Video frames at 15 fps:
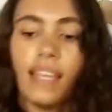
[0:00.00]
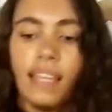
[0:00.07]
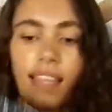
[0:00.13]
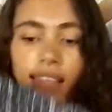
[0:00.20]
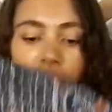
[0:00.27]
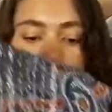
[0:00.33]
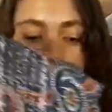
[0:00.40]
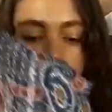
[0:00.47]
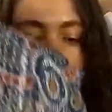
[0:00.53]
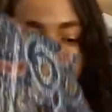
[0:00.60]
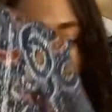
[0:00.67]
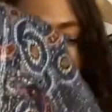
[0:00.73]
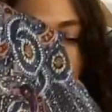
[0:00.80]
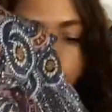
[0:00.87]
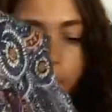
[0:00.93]
This
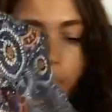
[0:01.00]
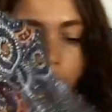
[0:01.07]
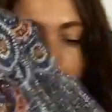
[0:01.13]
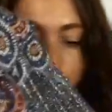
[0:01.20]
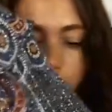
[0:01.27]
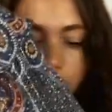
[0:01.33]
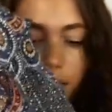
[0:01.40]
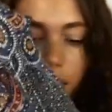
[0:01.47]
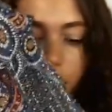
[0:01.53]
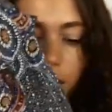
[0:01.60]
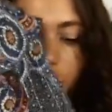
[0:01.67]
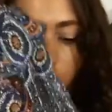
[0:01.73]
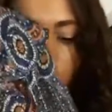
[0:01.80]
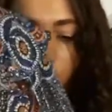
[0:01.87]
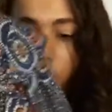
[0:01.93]
incredible piece here
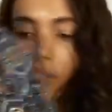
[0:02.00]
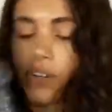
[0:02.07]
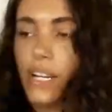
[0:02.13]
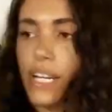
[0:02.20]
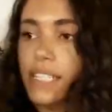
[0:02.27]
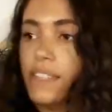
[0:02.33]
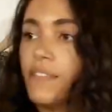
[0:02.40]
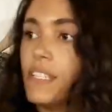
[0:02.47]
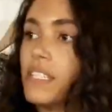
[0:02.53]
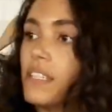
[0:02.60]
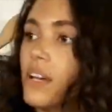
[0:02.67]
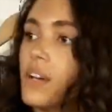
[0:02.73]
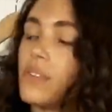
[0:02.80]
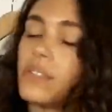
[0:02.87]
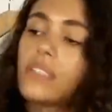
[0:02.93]
is in our Lurex
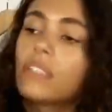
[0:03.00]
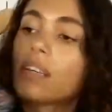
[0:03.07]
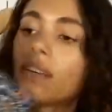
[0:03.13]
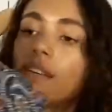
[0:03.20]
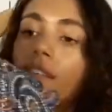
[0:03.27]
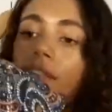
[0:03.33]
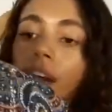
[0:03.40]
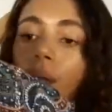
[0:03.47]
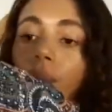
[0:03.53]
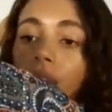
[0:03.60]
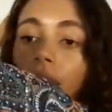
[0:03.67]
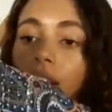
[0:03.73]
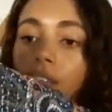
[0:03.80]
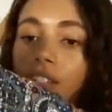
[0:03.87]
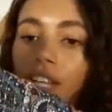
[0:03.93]
viscose
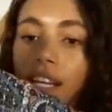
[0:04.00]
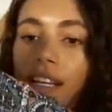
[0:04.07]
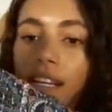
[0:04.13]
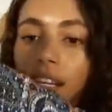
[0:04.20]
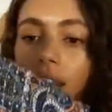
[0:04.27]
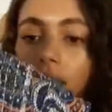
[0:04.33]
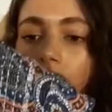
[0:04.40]
fabrication.